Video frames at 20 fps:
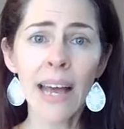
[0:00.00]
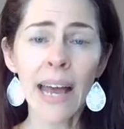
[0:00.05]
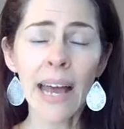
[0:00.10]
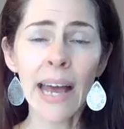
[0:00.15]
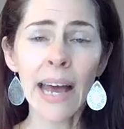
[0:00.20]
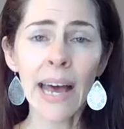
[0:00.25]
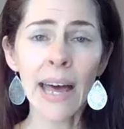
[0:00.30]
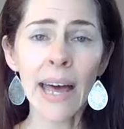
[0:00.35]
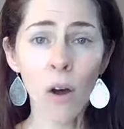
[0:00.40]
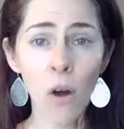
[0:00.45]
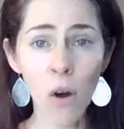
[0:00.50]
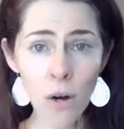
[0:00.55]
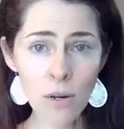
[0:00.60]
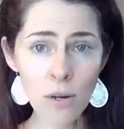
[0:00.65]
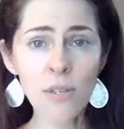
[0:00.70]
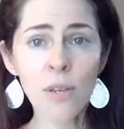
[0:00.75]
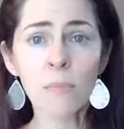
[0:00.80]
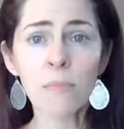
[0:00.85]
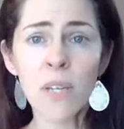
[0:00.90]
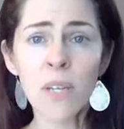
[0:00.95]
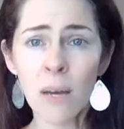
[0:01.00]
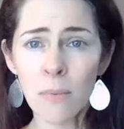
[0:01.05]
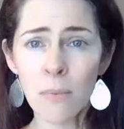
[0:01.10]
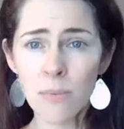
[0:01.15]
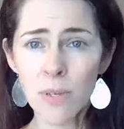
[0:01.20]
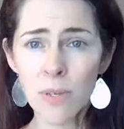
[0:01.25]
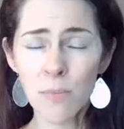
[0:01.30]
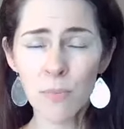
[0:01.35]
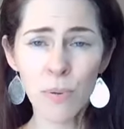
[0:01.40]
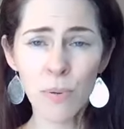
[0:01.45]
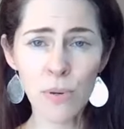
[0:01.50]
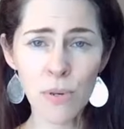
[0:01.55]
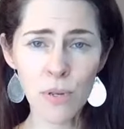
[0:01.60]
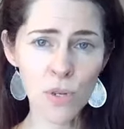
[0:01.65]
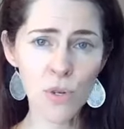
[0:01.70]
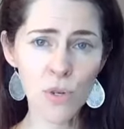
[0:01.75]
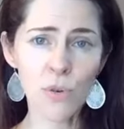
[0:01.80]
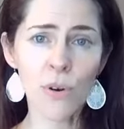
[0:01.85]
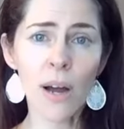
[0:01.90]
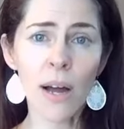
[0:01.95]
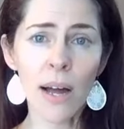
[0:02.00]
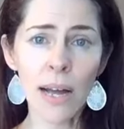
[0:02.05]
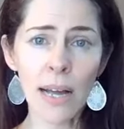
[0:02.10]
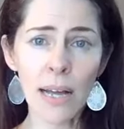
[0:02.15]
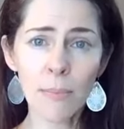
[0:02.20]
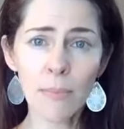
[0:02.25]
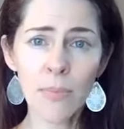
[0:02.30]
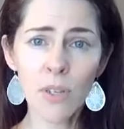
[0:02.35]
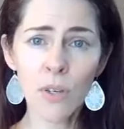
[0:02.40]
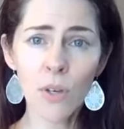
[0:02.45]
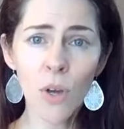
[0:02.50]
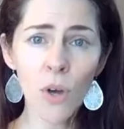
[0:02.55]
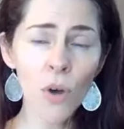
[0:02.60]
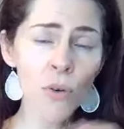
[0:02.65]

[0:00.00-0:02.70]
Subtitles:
and are sometimes prescribed